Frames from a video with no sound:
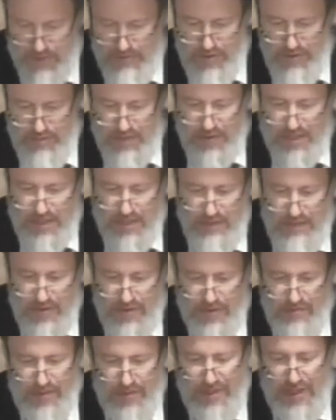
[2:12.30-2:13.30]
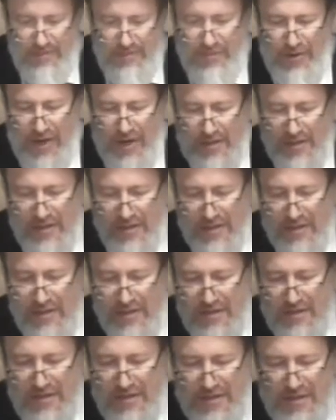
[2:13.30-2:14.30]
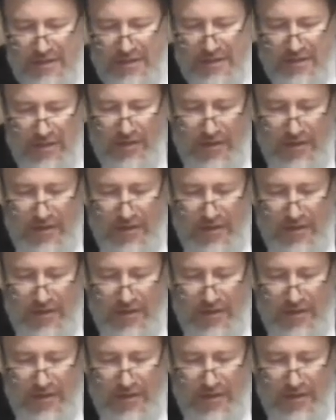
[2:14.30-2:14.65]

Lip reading: with Rabbi Akiva in Bnei Brak and